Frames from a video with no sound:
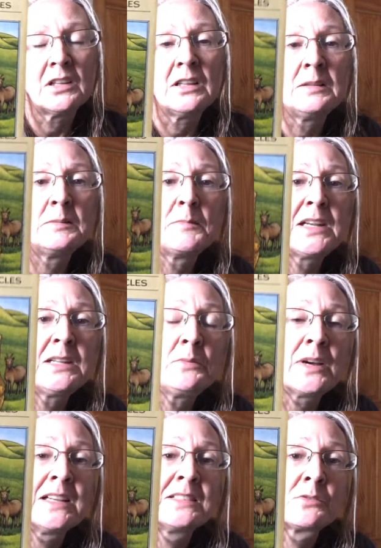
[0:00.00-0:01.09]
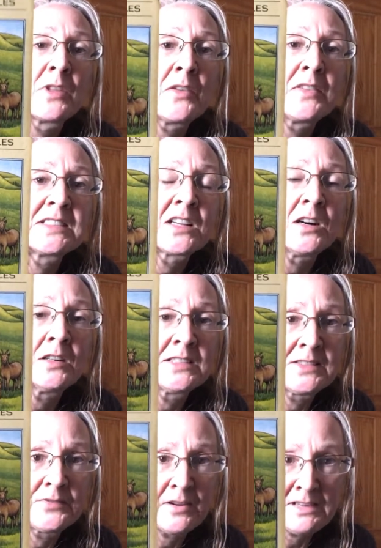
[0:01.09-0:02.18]
in many ways, although this card
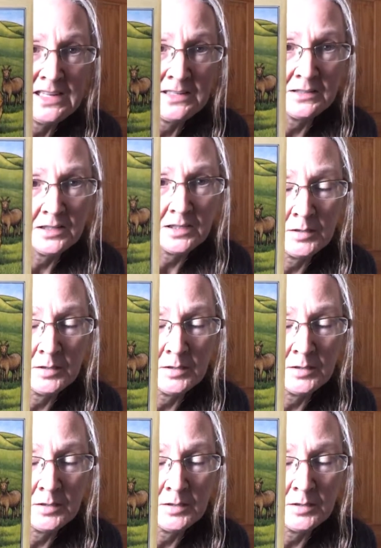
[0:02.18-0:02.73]
is very,